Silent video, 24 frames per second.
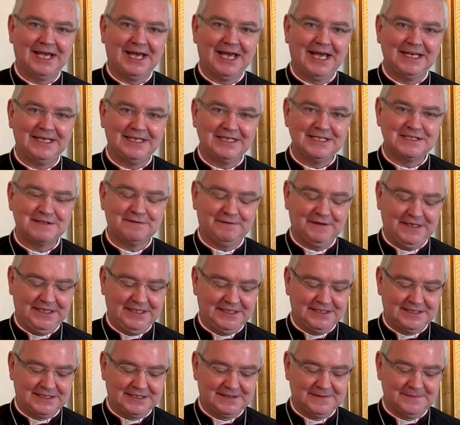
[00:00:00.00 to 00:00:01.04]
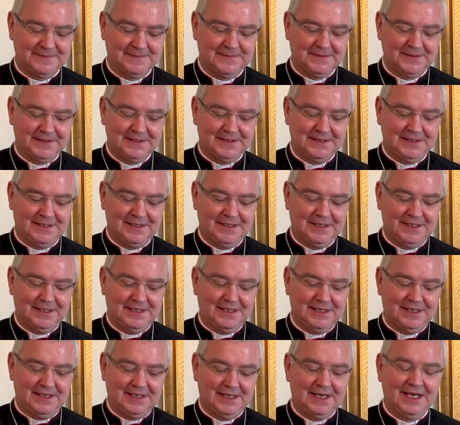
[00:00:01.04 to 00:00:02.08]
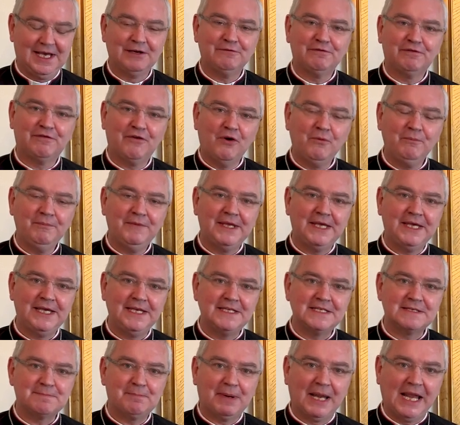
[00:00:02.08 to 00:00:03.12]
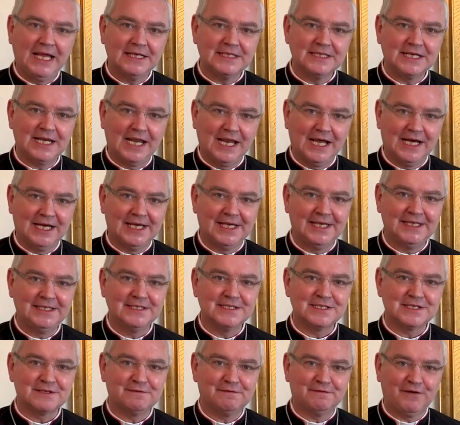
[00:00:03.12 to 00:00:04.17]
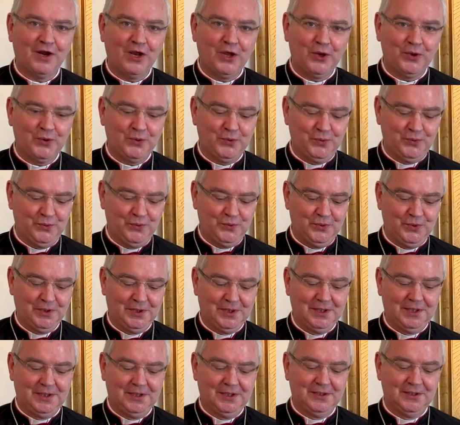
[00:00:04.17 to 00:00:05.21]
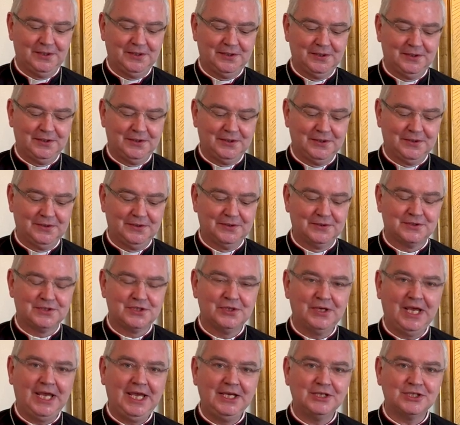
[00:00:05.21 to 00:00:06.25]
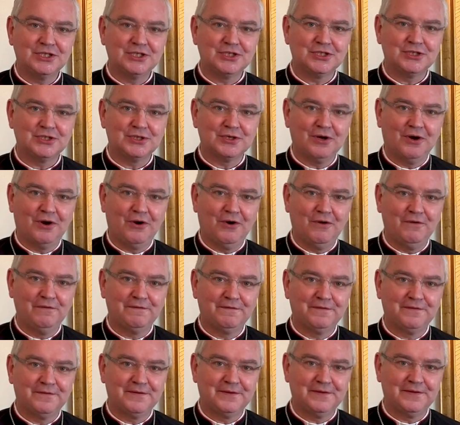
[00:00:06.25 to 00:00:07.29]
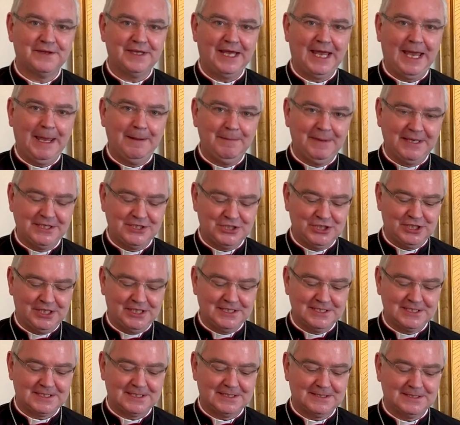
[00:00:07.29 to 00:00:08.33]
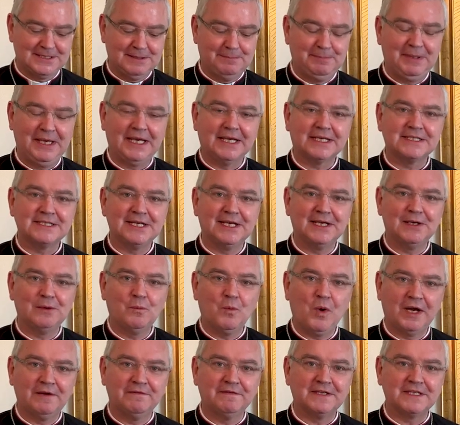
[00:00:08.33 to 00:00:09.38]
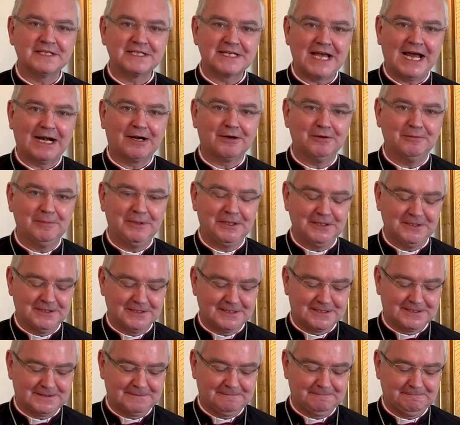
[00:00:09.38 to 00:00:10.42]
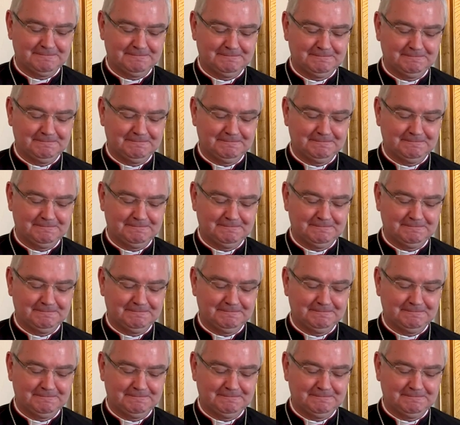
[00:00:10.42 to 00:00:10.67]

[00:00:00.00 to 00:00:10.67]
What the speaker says: and his feet. And from these, bloodlines flow to each of the images depicting one of the sacraments.